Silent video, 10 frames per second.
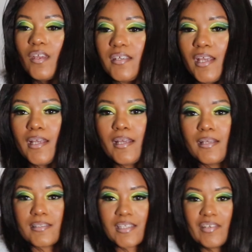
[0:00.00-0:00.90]

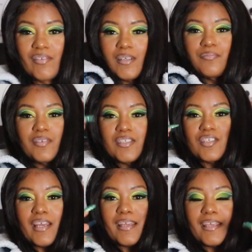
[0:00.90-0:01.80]
Yes, give it up for the
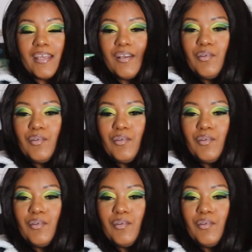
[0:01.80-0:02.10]
jacket.